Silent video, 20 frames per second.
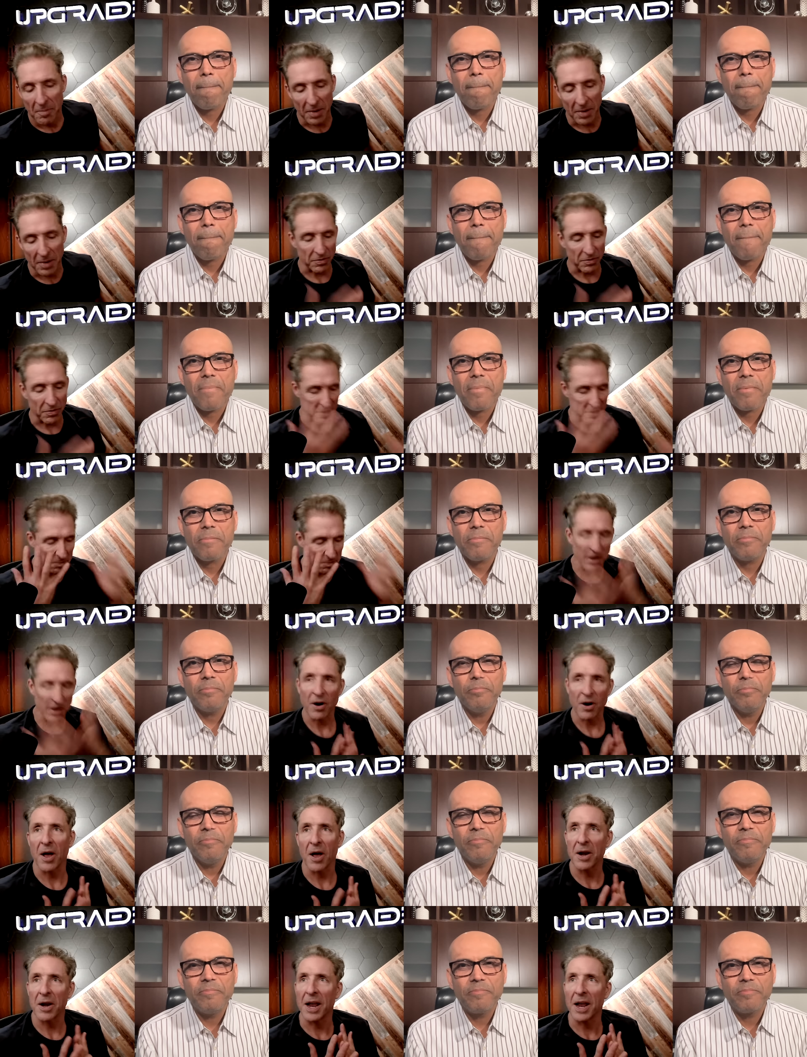Speaker 1: but I just want to smear it
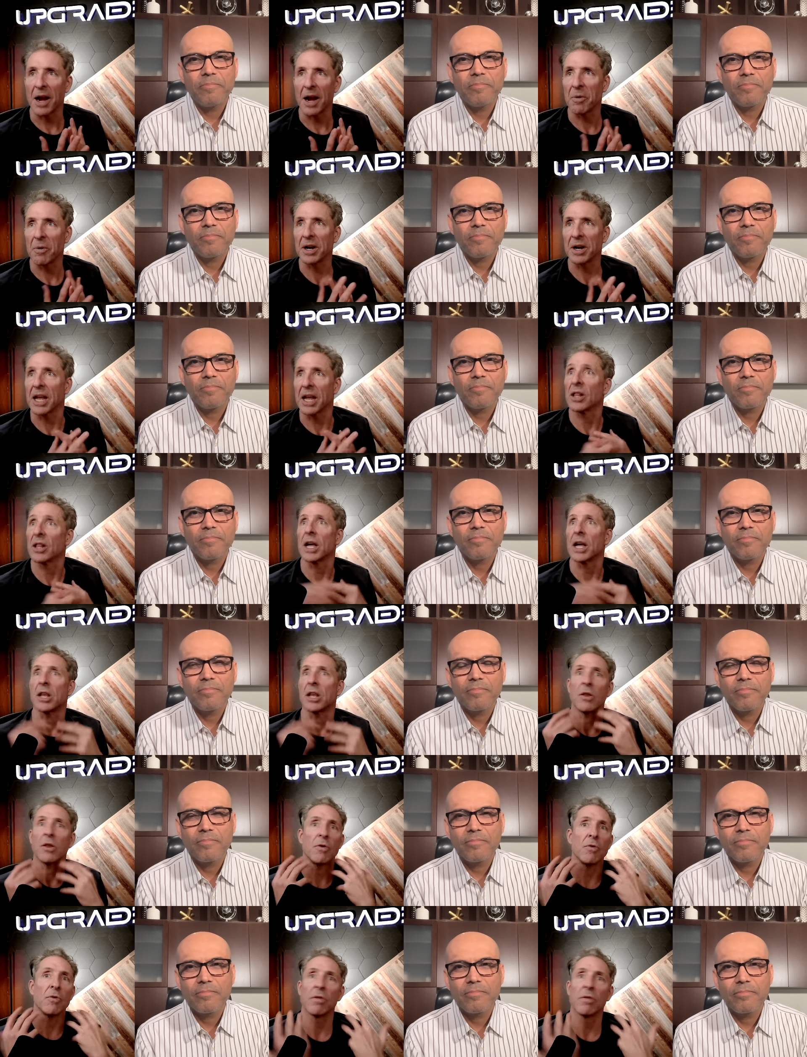on, and I want to get like
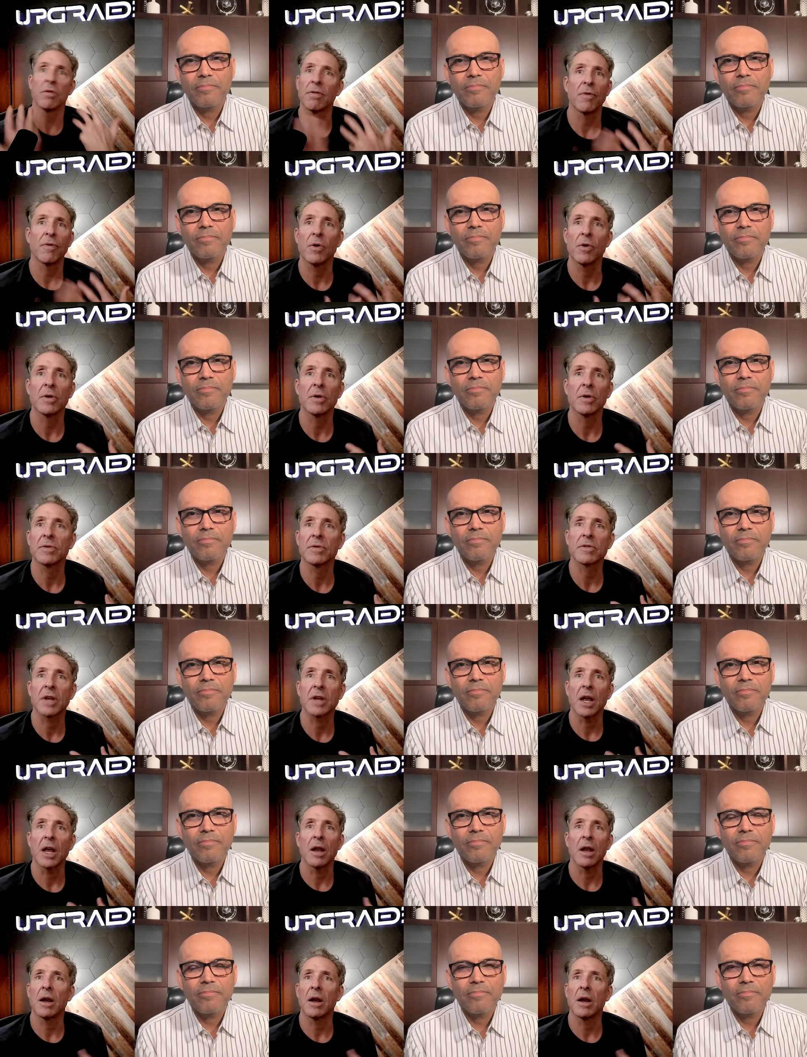youthful
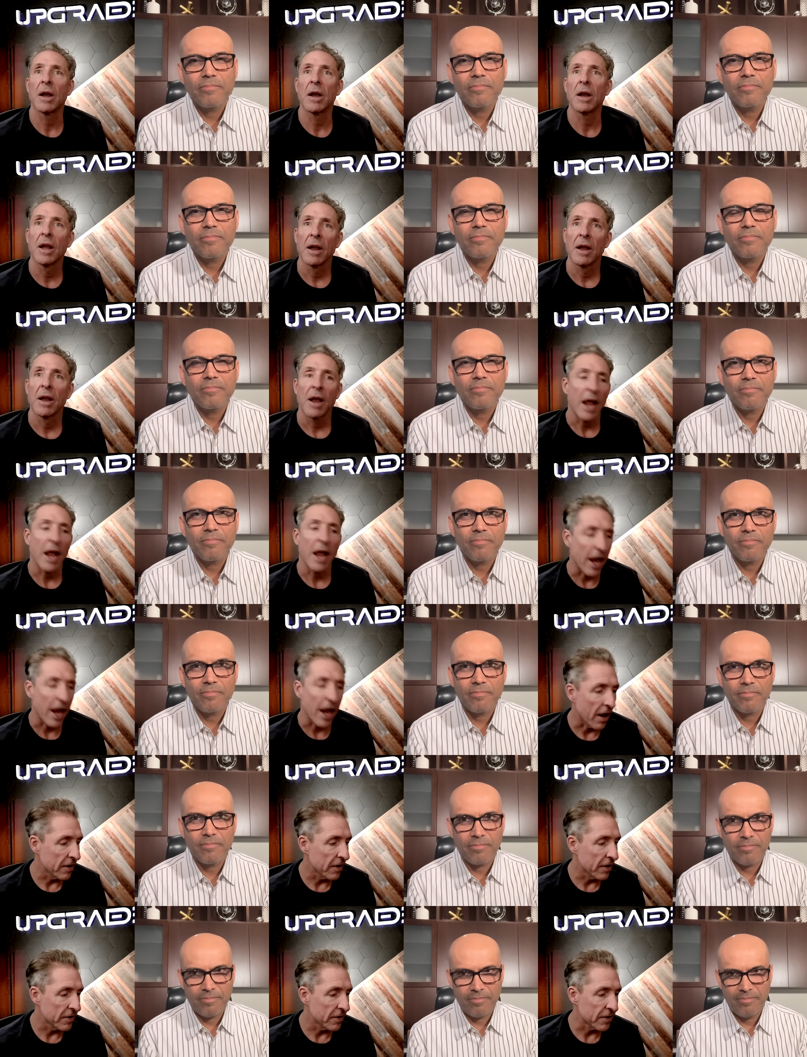skin
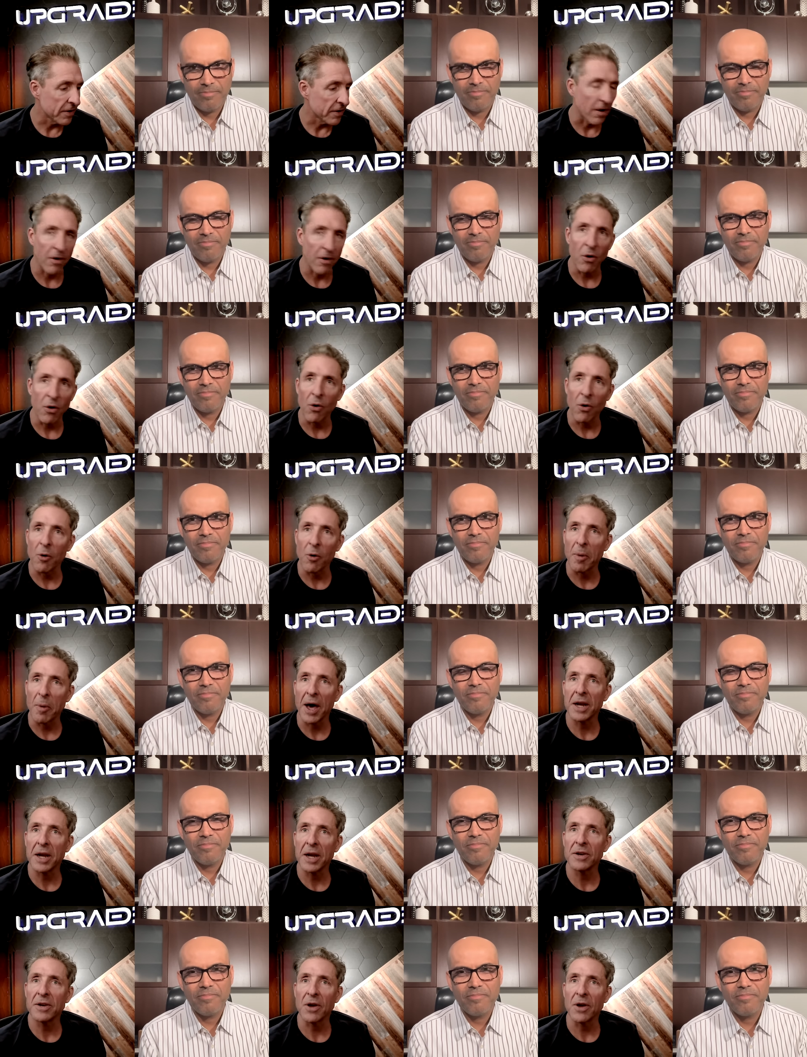and a whole
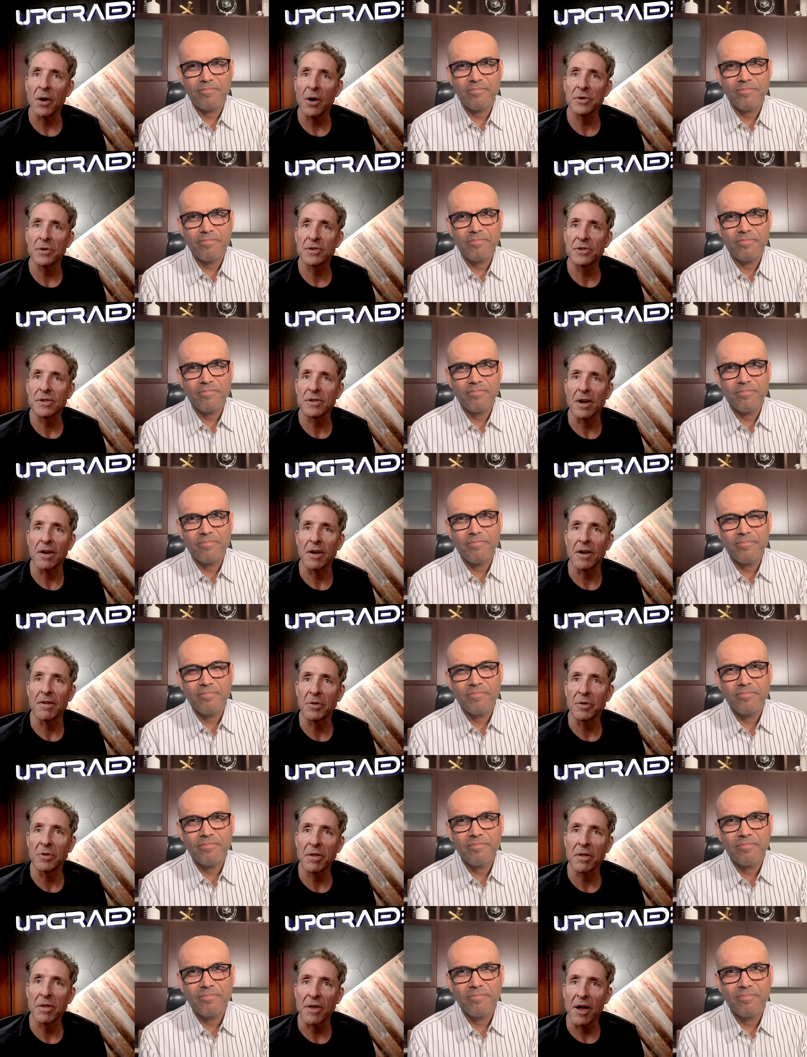body dose of
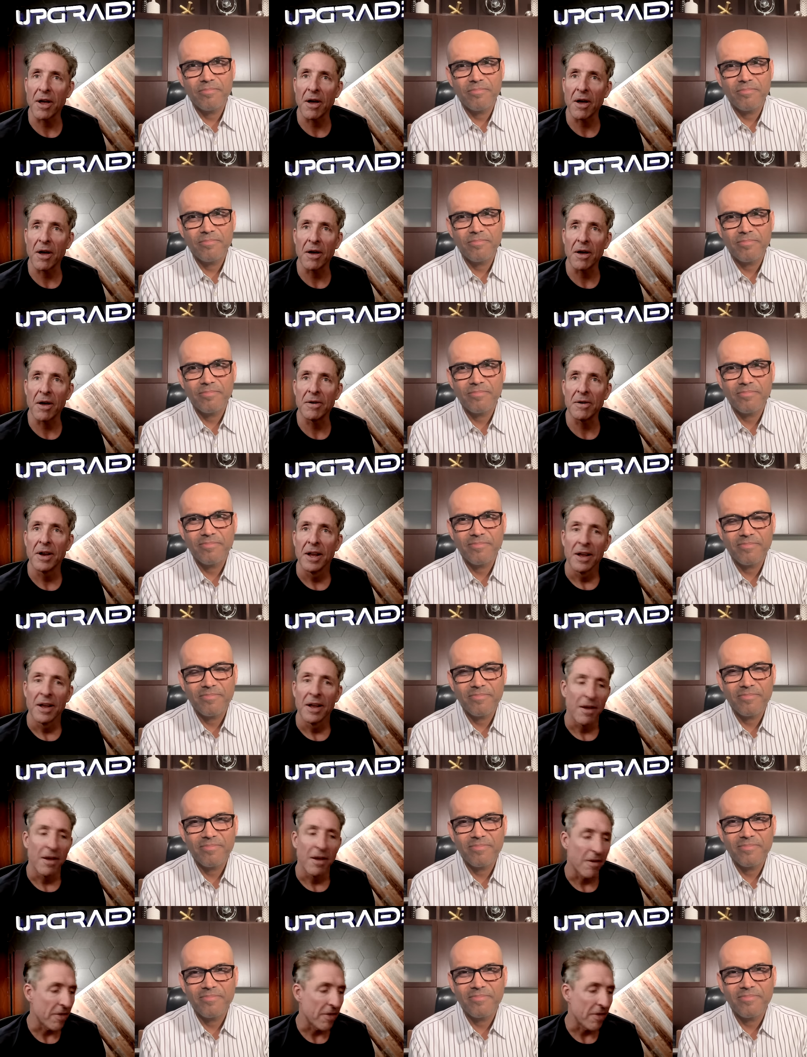glutathione
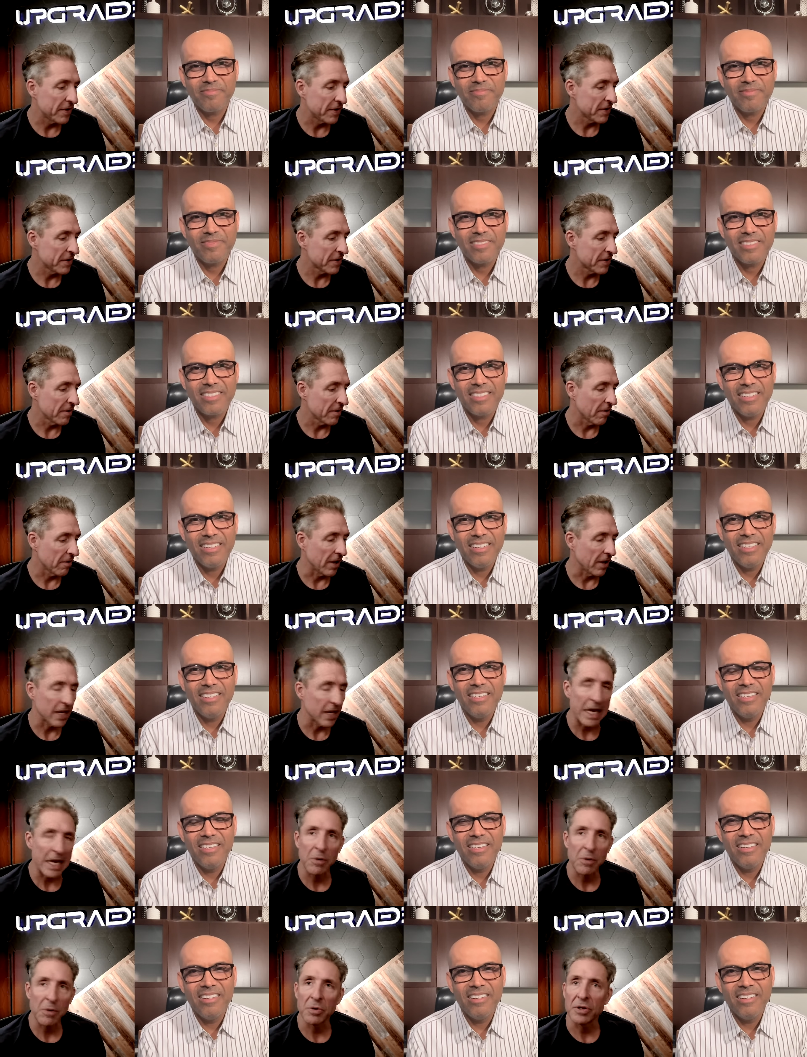that's like
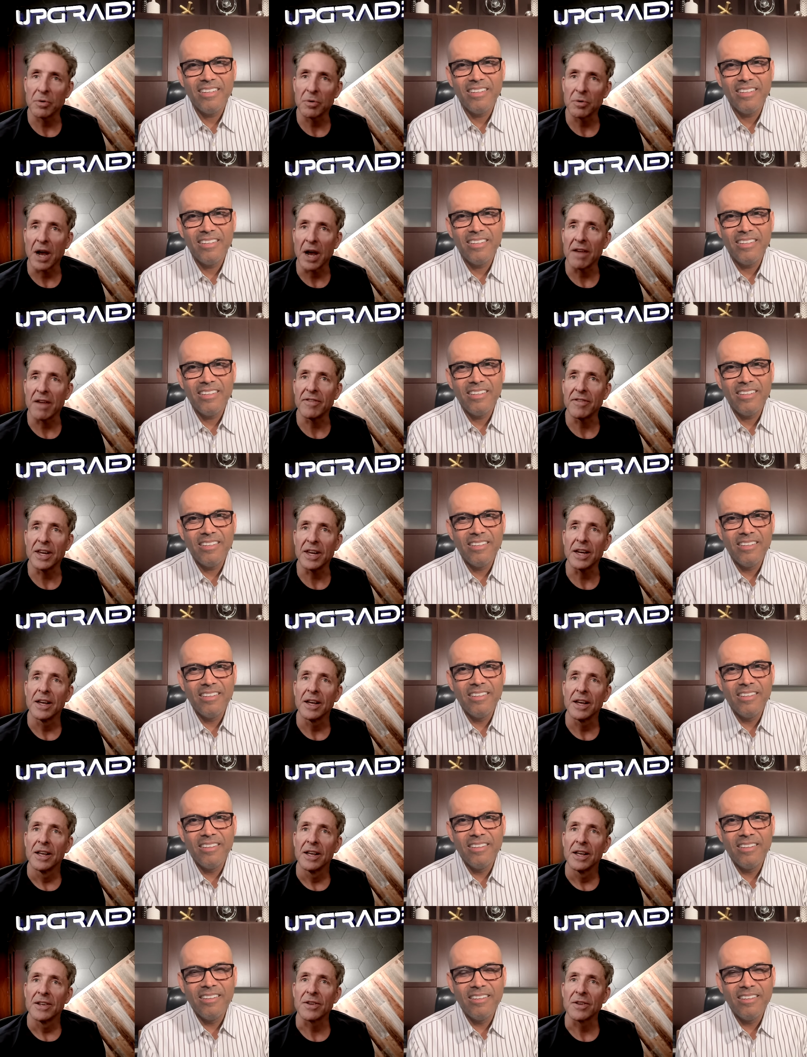equal to an IV.
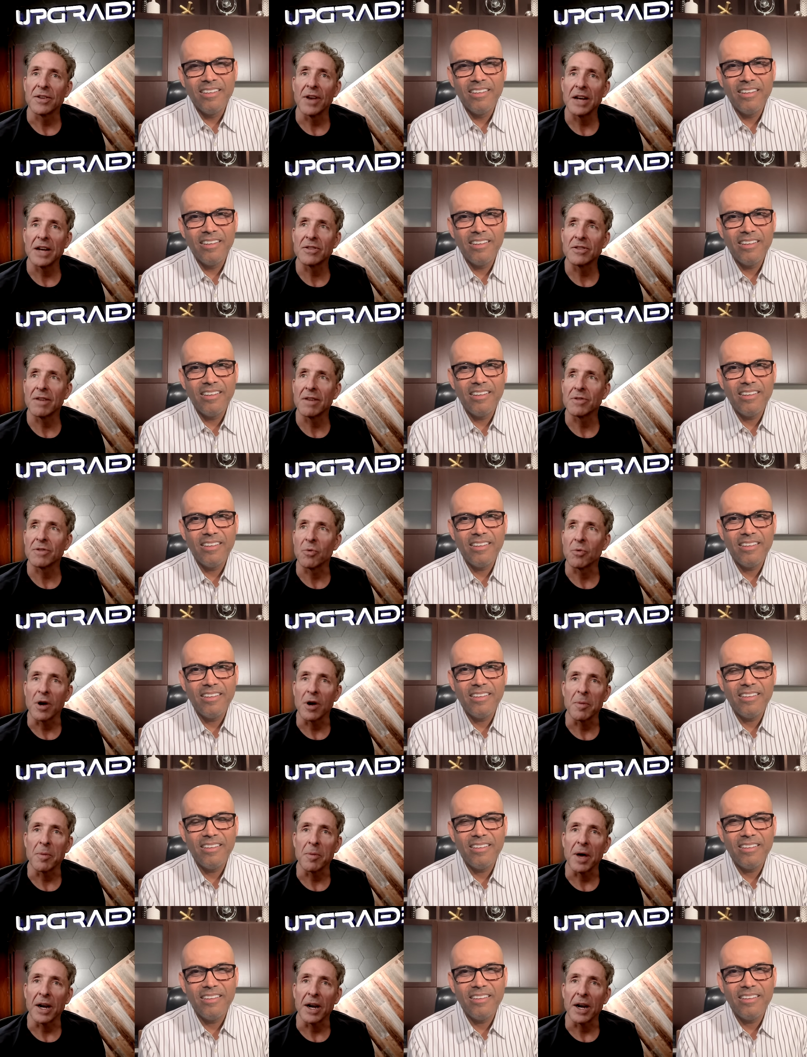So then I just don't have to
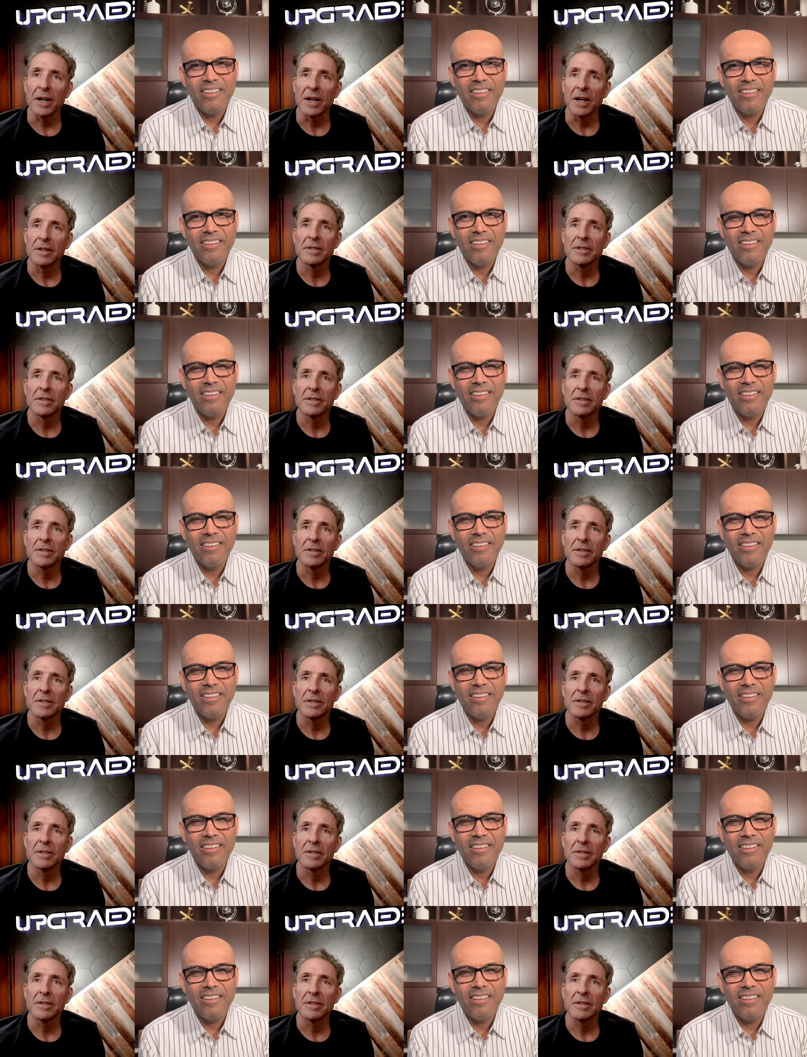worry about it.